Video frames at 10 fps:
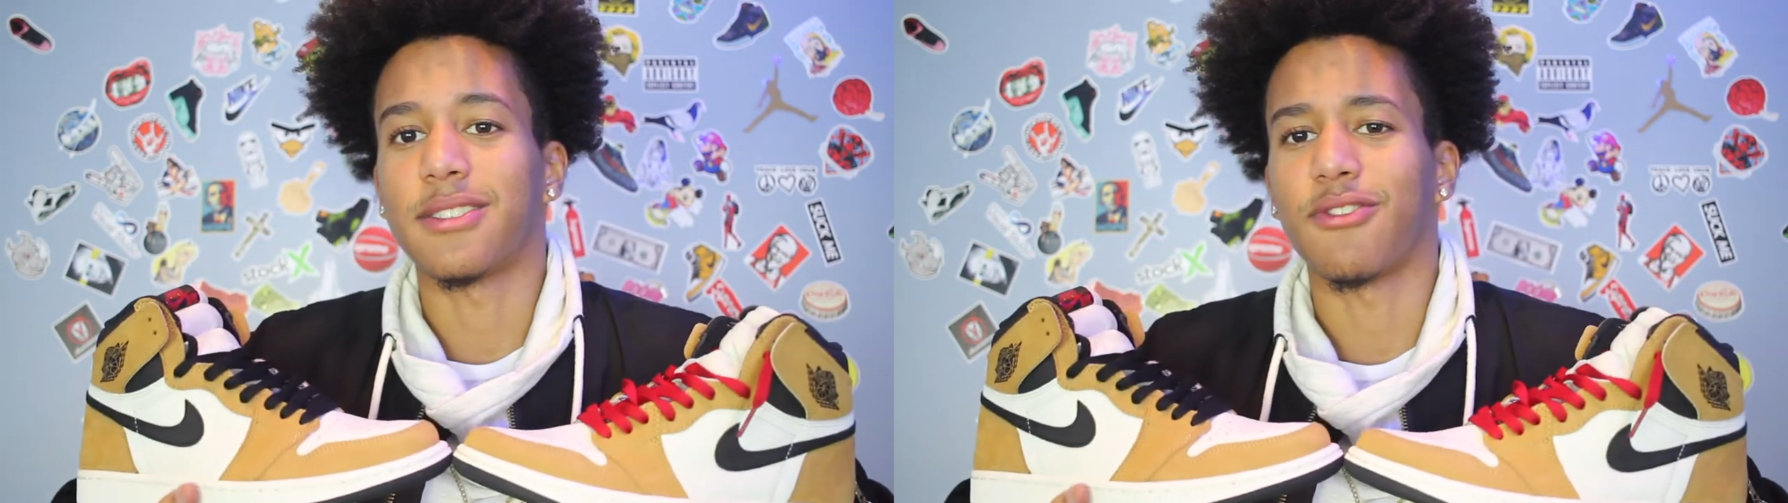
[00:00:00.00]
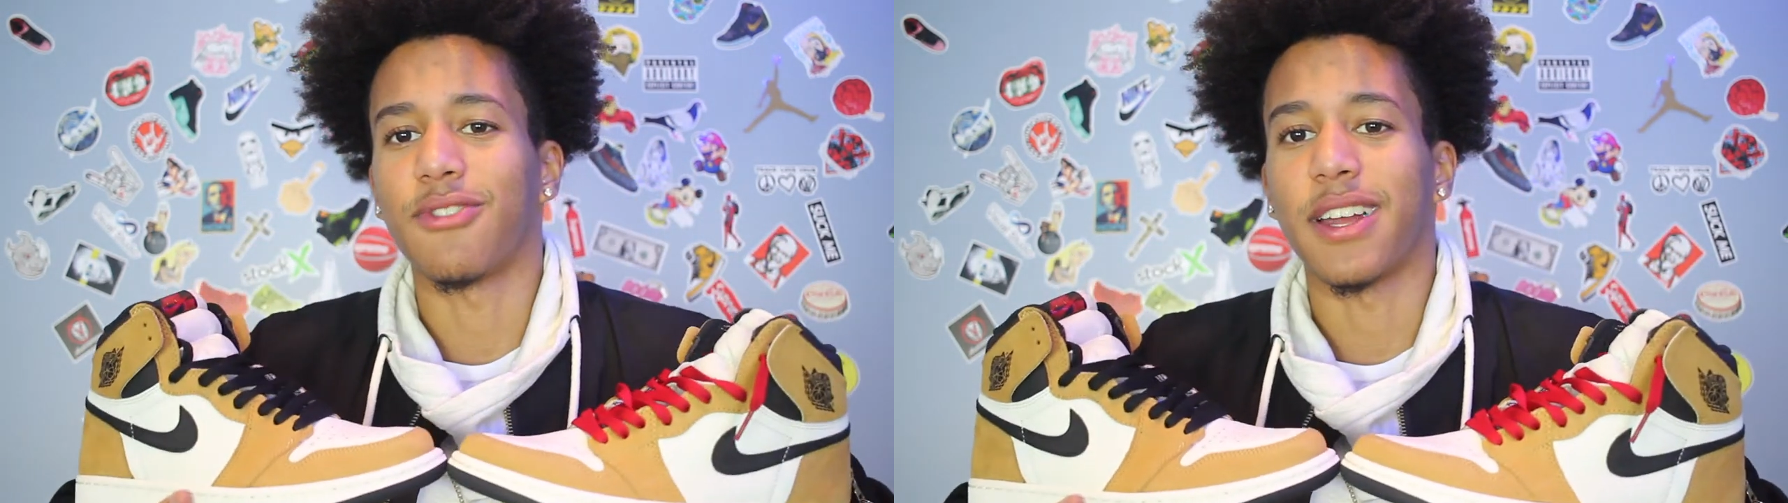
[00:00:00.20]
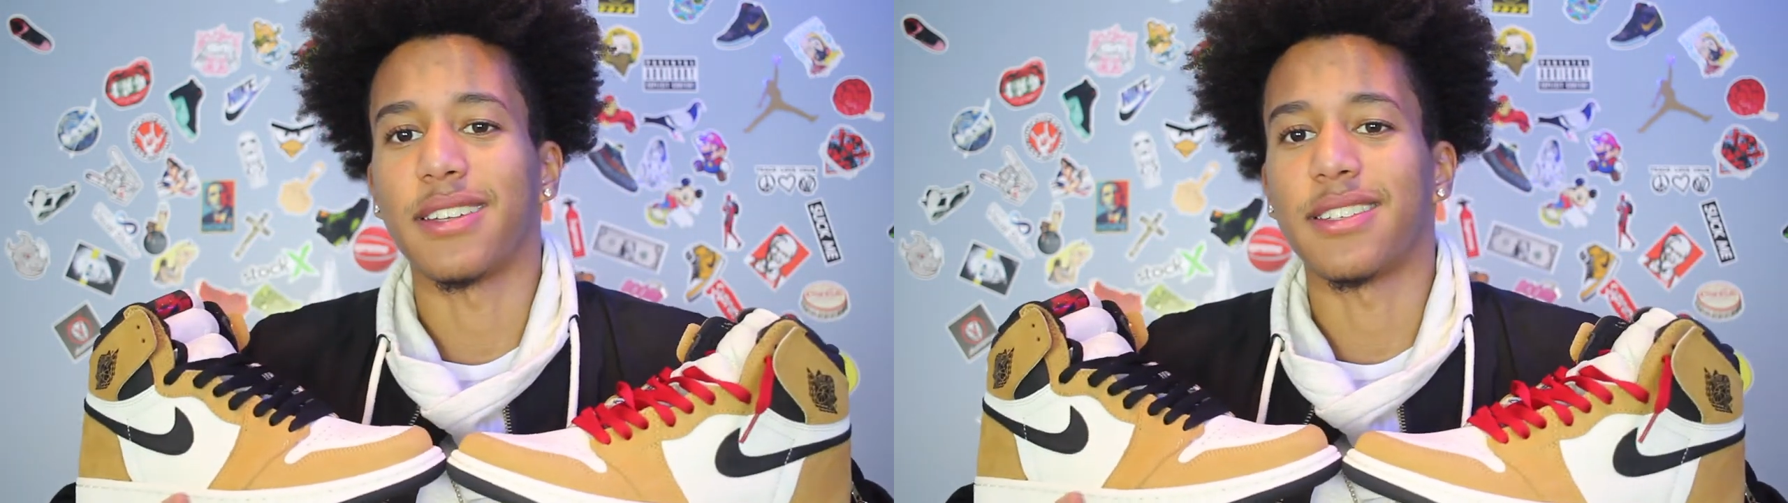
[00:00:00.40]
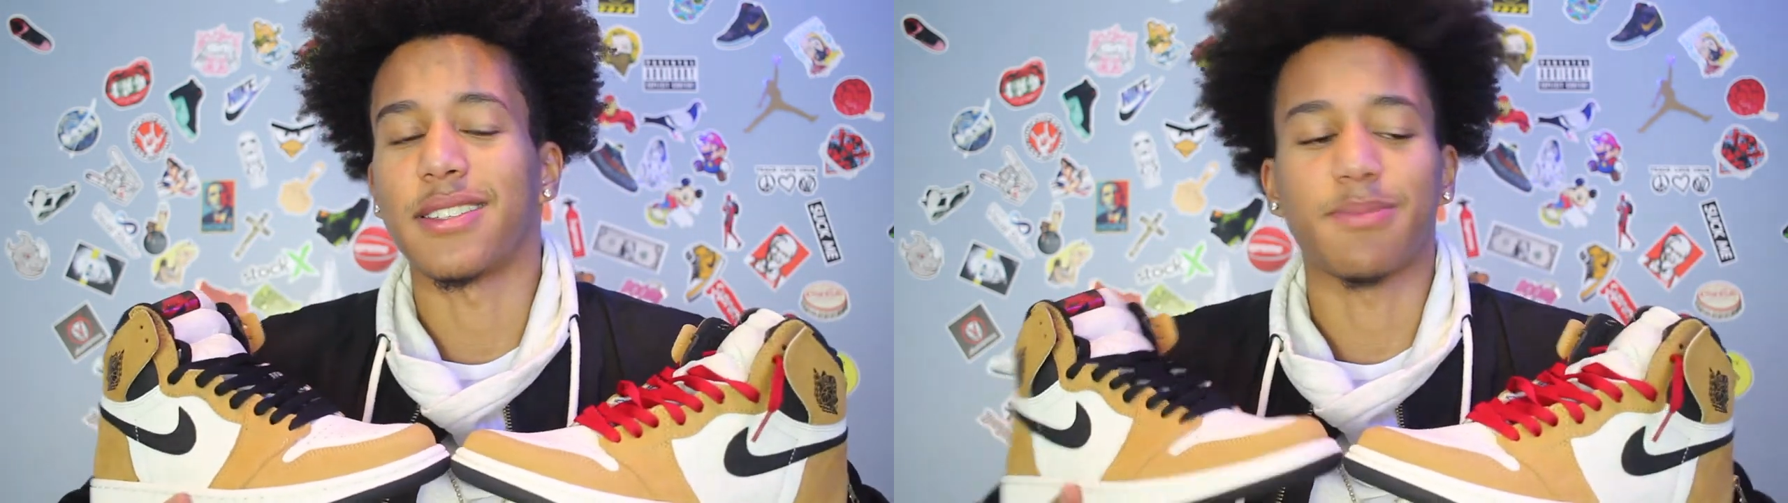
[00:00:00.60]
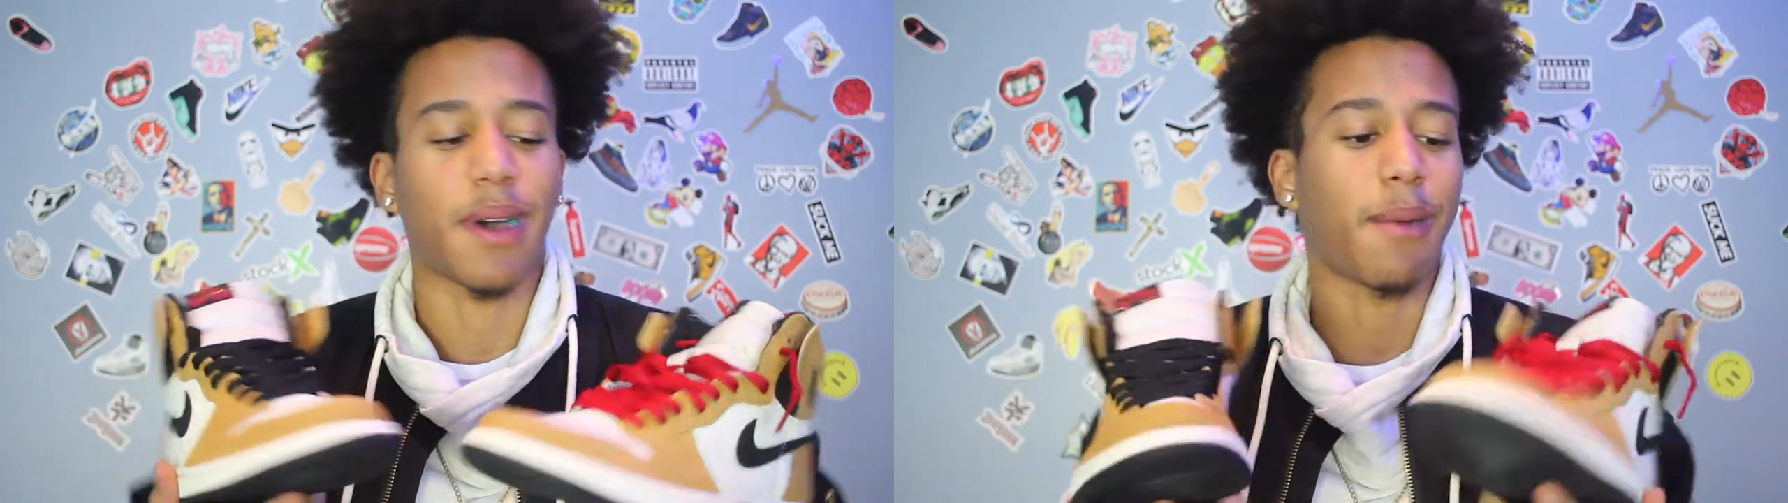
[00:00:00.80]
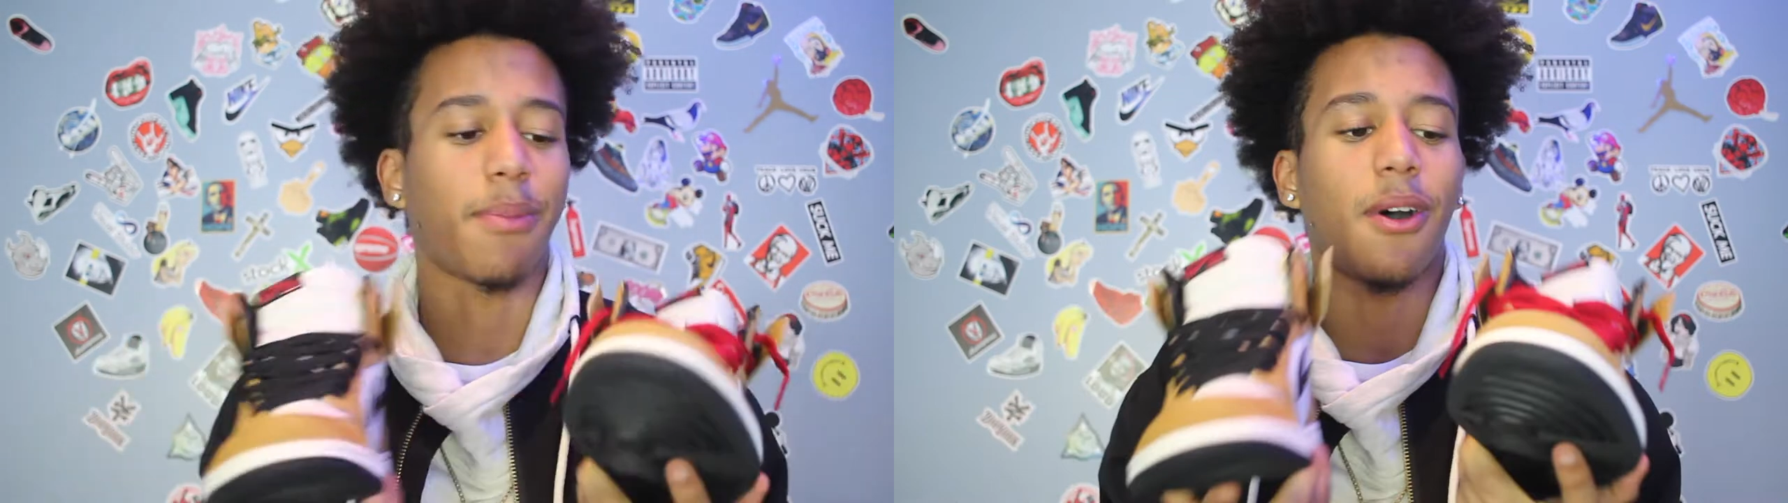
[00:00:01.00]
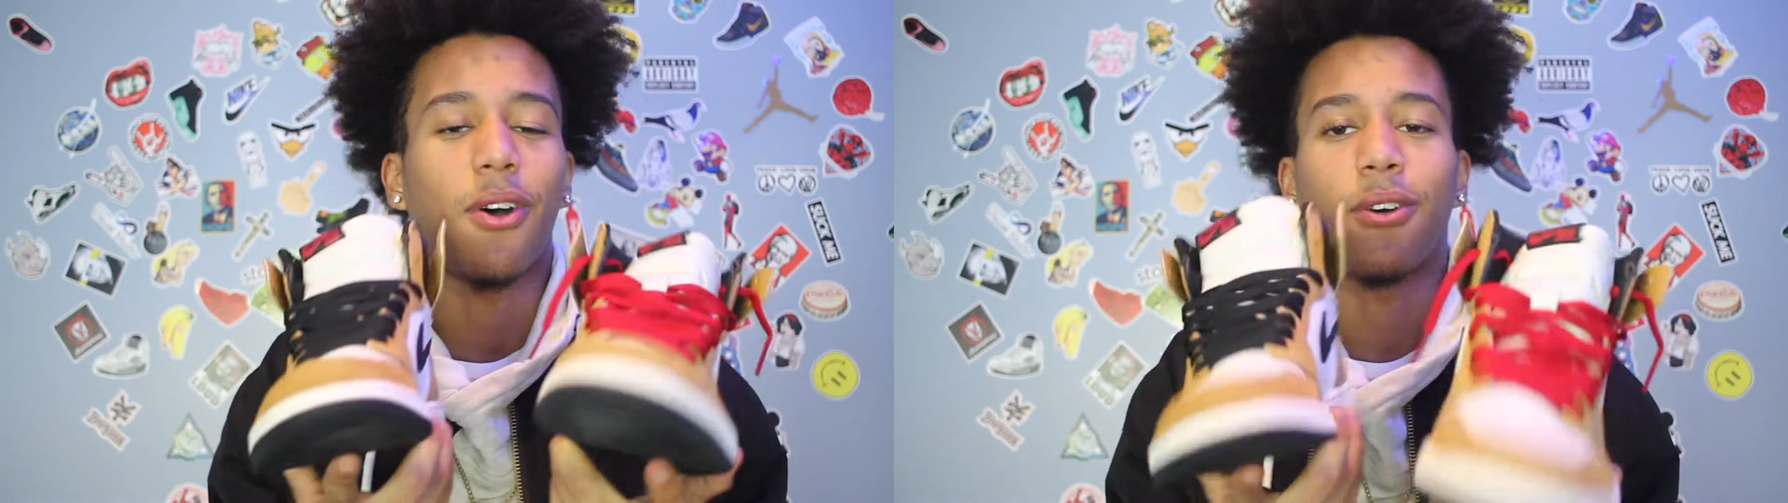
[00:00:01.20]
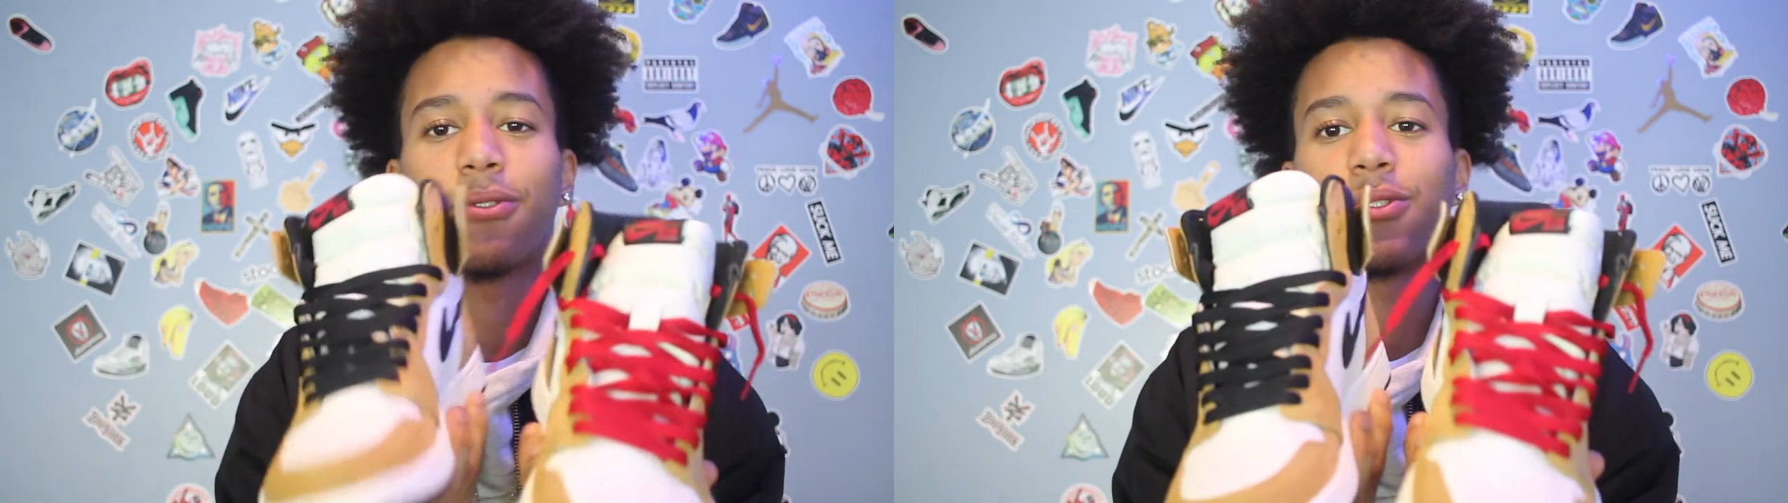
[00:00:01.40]
The red just popped
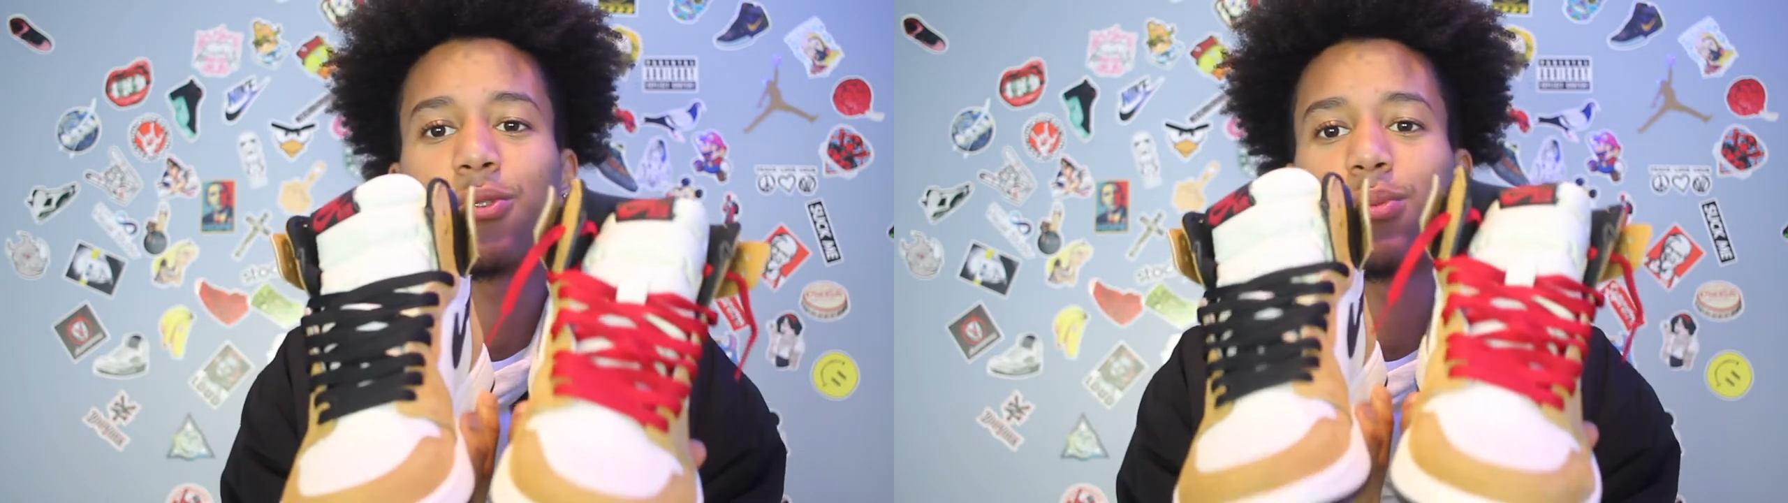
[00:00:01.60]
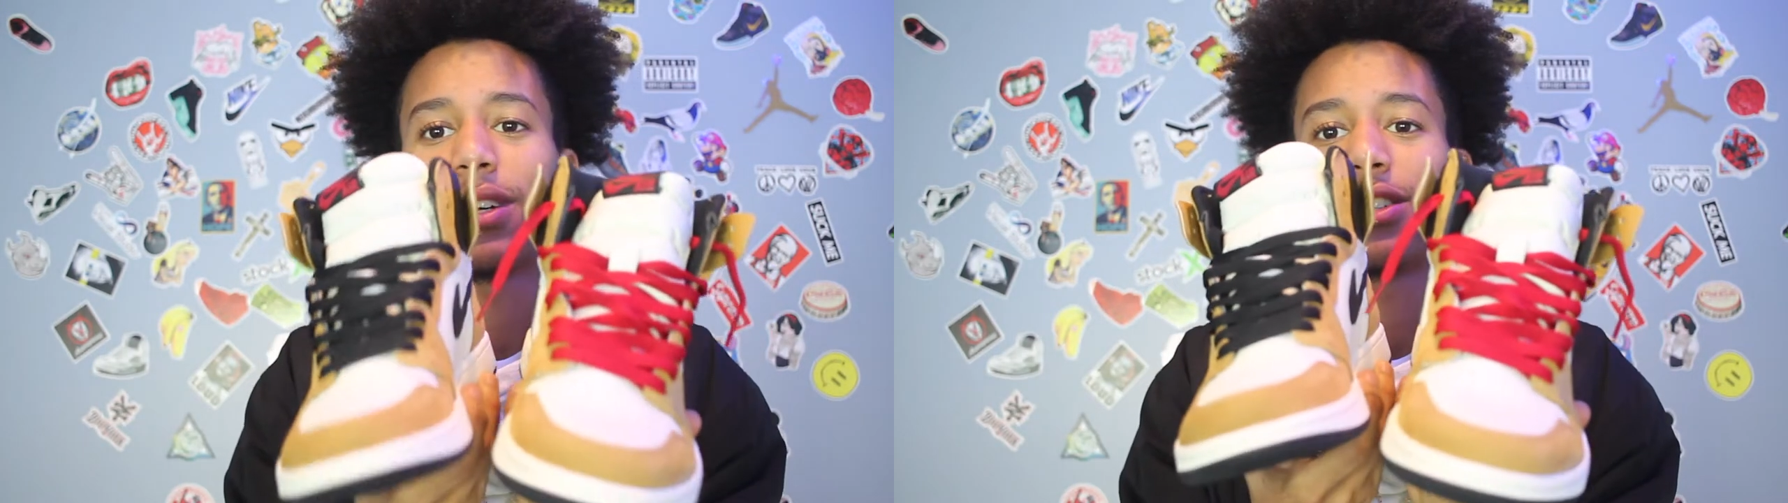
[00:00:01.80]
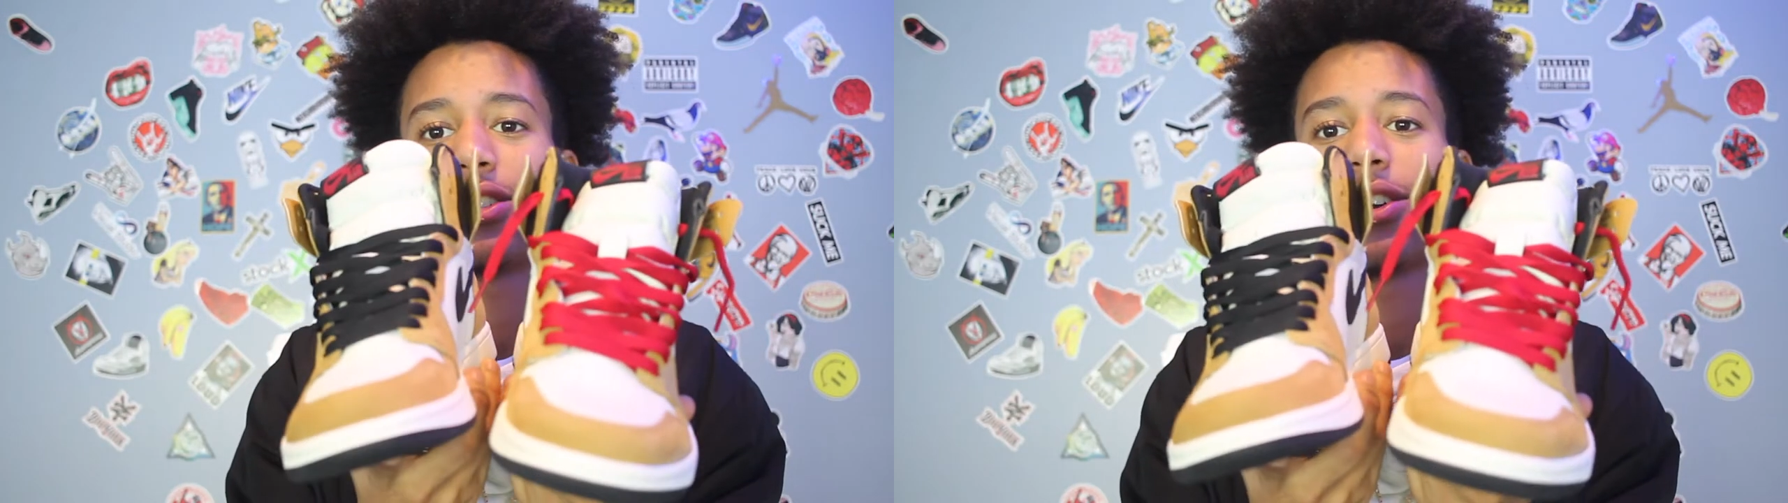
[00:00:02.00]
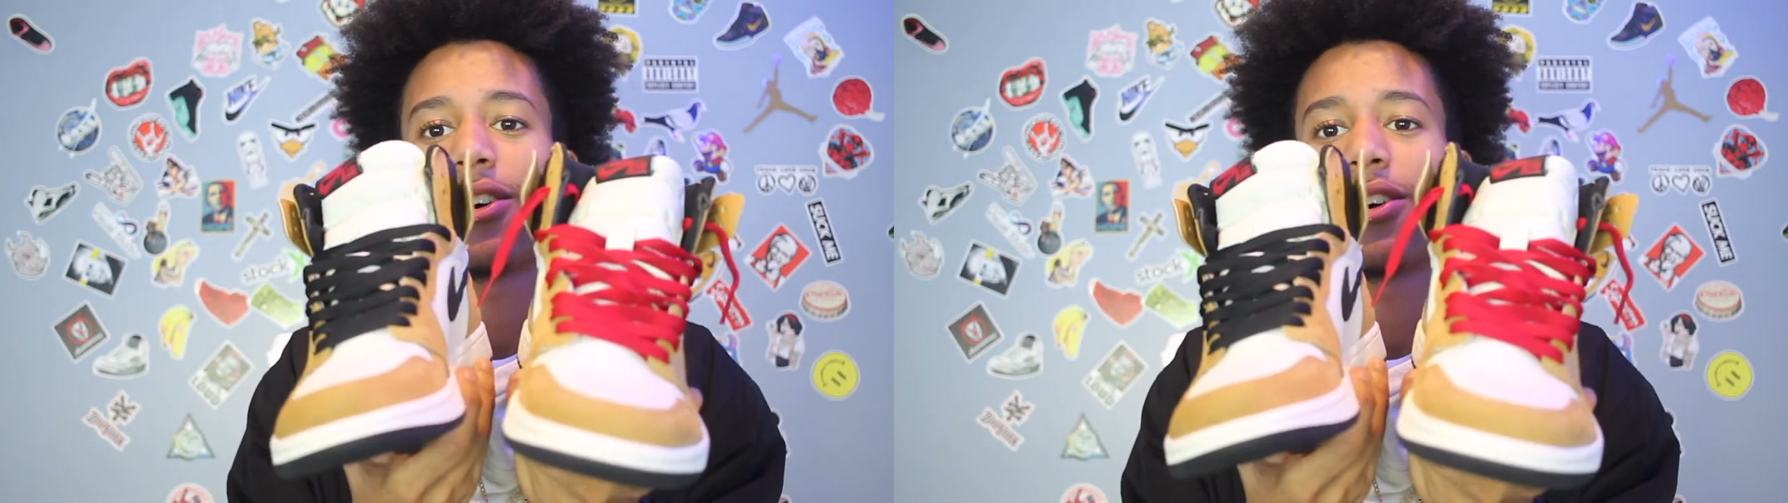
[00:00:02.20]
off too much